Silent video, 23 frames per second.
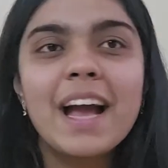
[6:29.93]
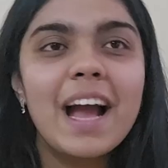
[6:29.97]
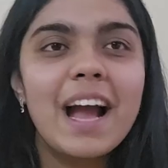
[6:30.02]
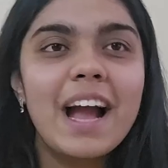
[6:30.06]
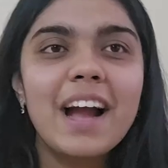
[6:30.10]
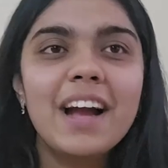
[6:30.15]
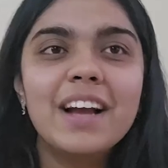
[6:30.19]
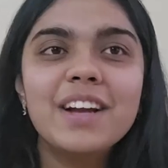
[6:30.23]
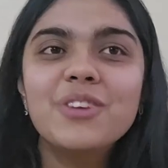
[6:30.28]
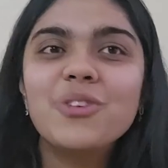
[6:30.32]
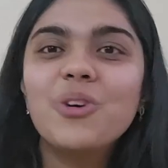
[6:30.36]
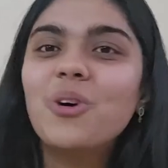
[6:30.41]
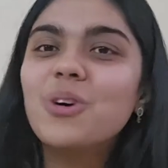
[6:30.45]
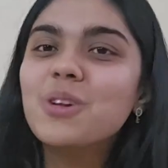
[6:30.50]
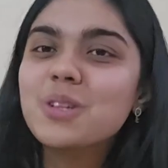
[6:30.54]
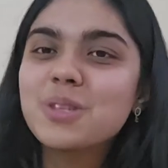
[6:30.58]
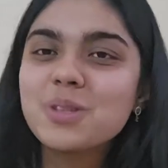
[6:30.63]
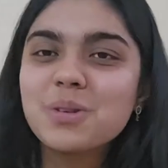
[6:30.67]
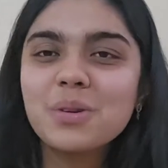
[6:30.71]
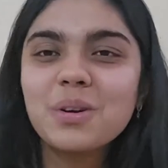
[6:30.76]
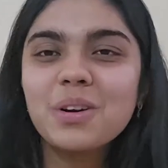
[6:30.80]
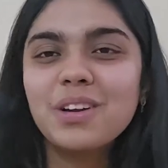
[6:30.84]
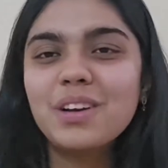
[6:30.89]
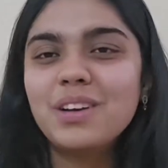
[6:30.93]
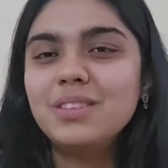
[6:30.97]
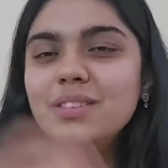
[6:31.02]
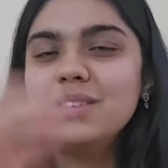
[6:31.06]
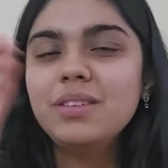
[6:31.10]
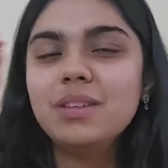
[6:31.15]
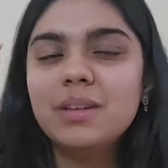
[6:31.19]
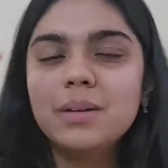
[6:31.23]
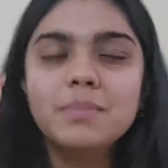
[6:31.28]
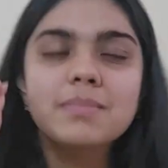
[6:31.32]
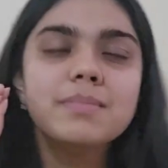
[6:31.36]
And also
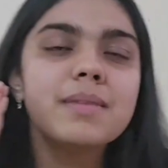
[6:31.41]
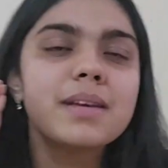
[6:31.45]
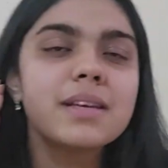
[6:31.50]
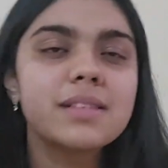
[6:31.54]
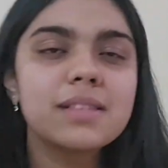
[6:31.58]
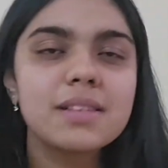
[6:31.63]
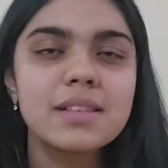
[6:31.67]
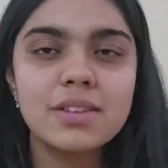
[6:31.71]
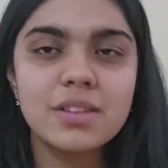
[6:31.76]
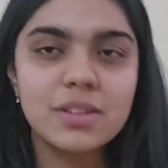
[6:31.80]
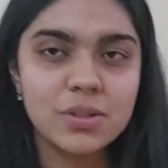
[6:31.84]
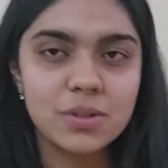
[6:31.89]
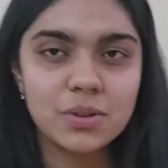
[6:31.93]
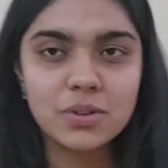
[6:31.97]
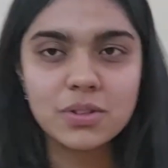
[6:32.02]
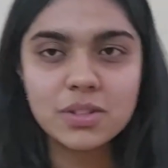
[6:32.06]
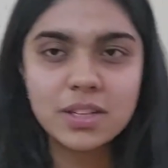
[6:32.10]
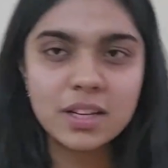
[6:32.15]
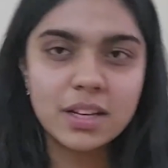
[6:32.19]
another amazing resource